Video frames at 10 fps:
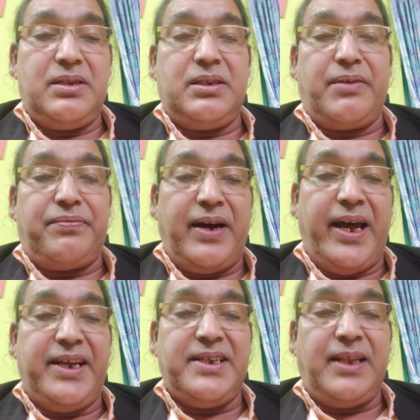The
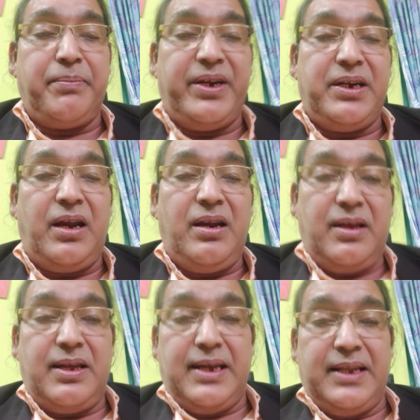fire in the middle
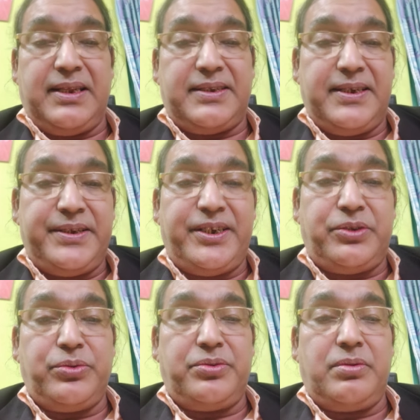and the
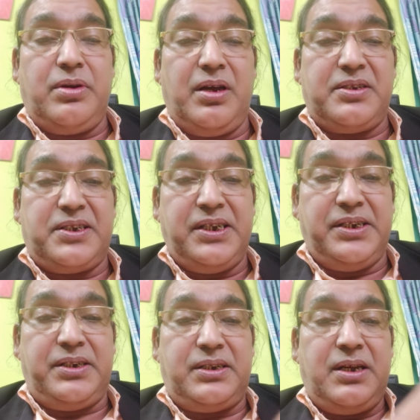sages would uh,
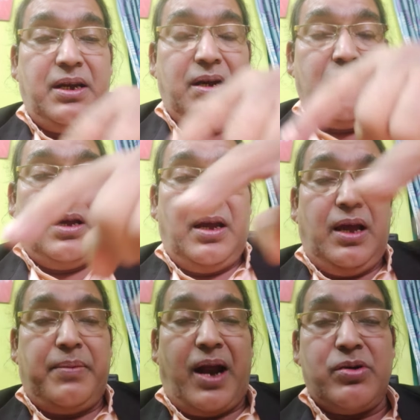sit
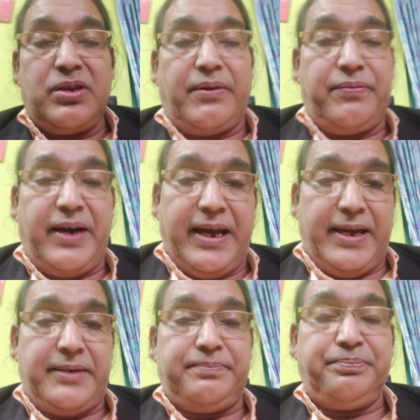around uh, the fire.